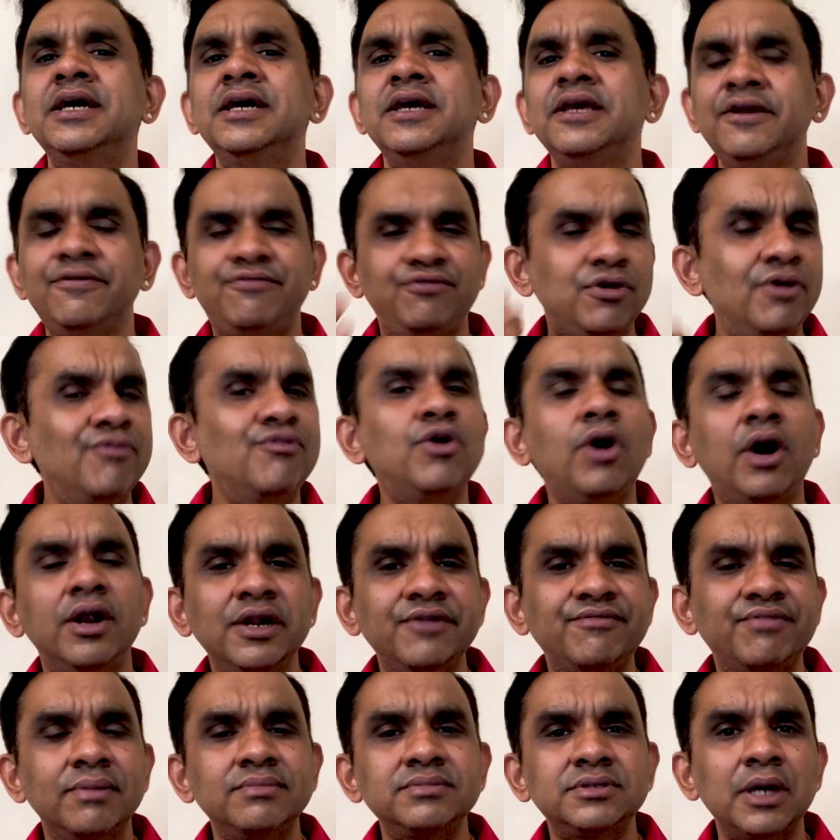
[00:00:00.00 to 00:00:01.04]
If you've got
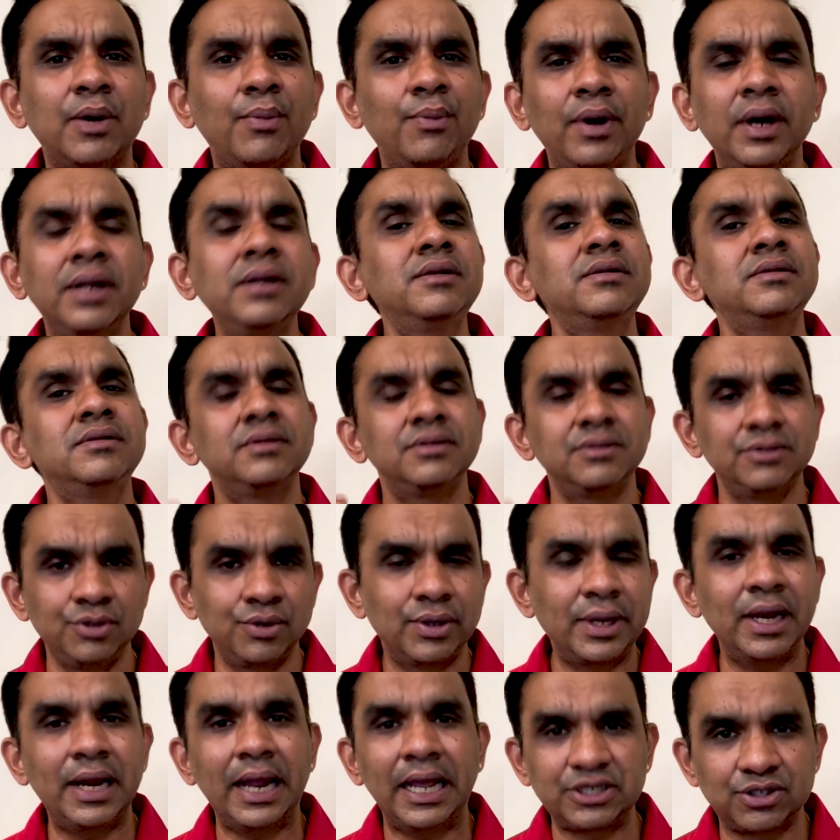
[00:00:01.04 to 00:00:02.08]
it from someone, you
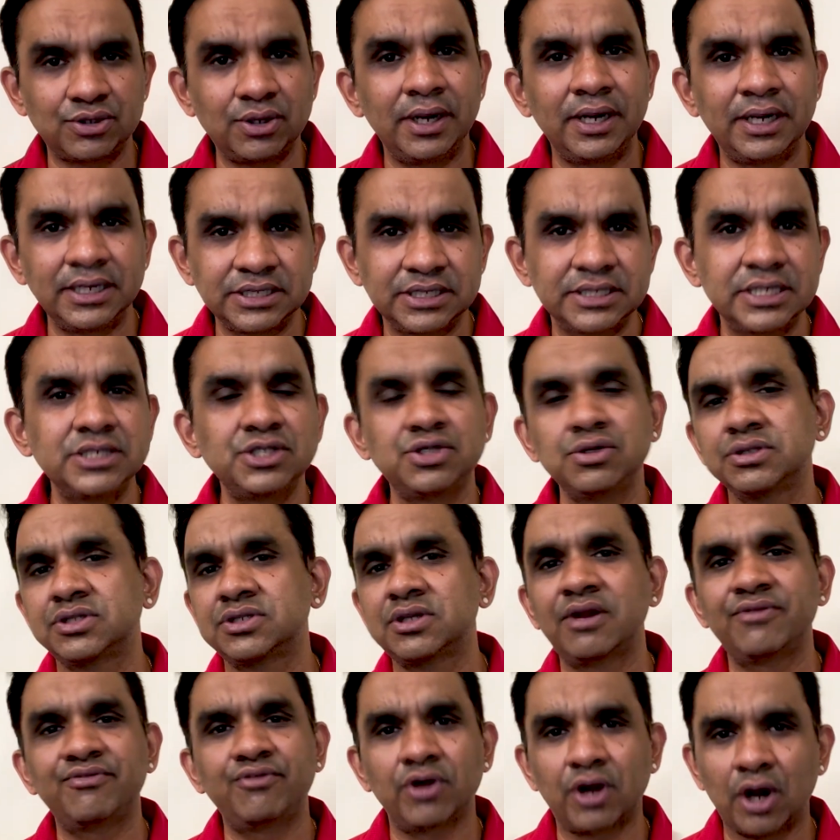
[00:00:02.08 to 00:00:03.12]
can actually distance
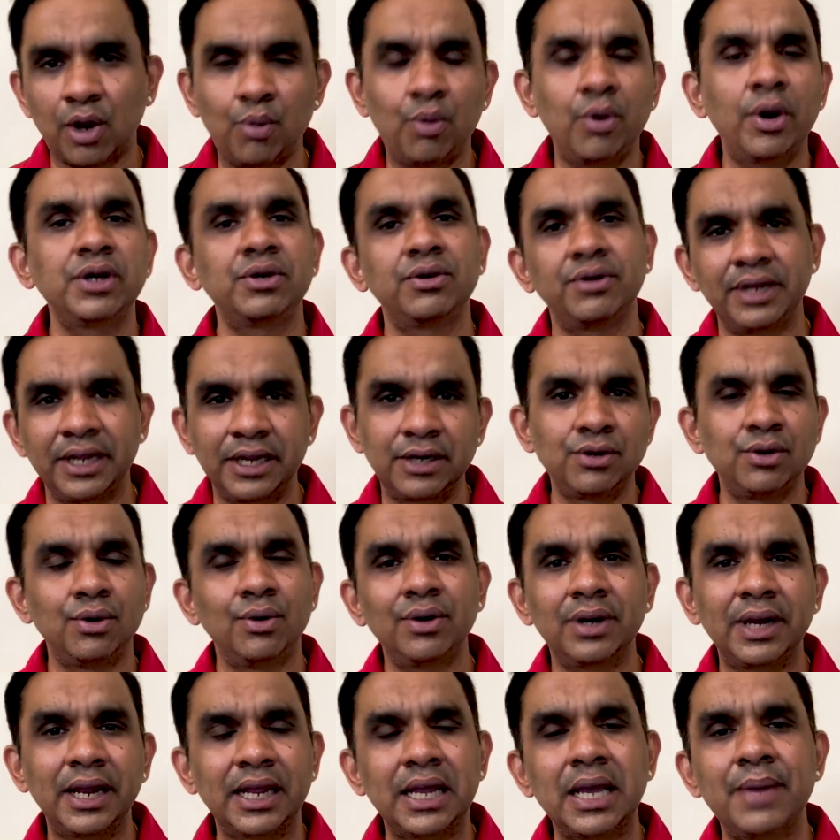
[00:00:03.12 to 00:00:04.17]
yourself or avoid or
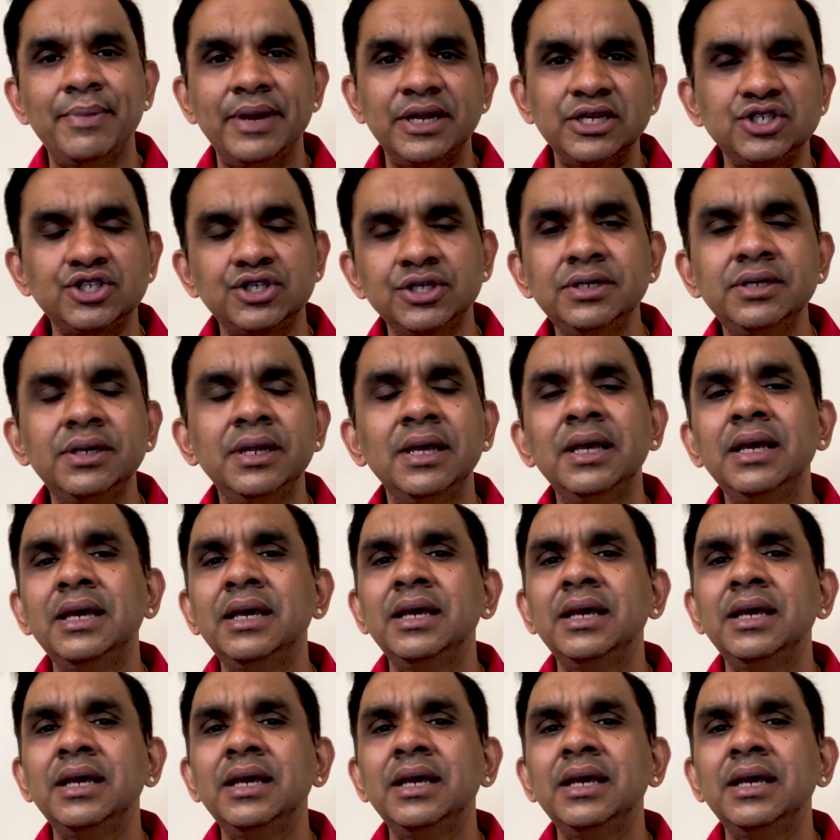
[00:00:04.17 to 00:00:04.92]
ignore, like I mentioned.